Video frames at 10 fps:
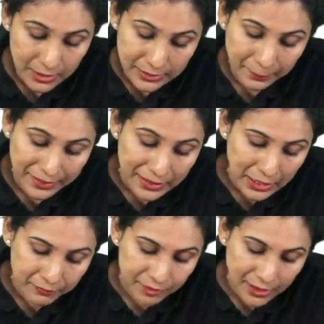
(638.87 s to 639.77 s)
The middle
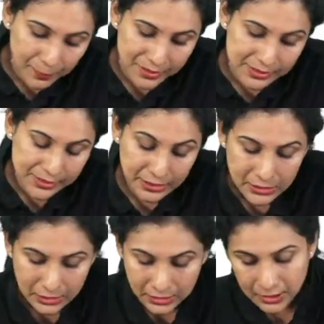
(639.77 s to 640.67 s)
envelope is the
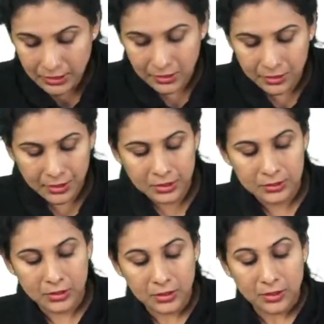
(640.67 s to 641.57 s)

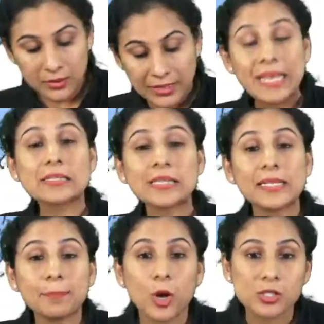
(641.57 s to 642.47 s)
things
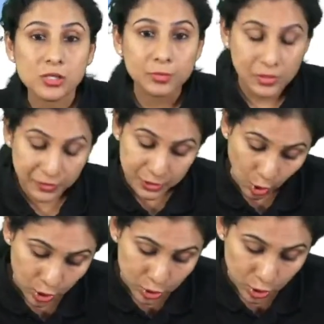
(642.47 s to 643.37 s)
that are possible with
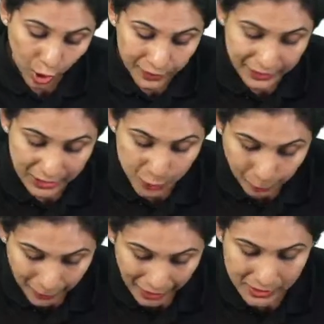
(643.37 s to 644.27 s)
orthodontics
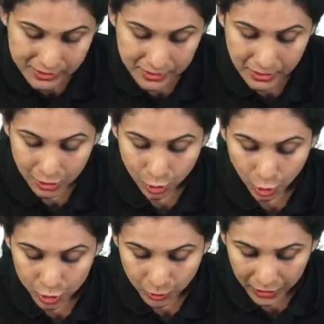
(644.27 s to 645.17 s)
plus
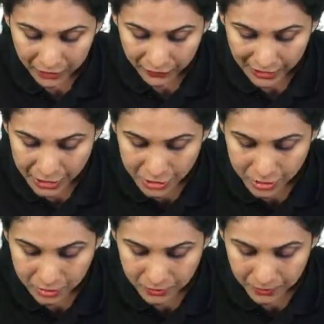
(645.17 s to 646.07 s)
growth
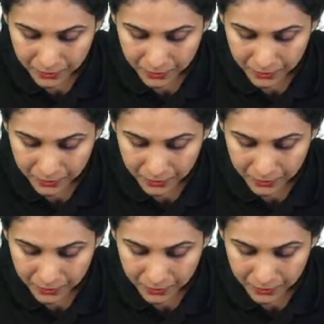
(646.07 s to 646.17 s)
modification.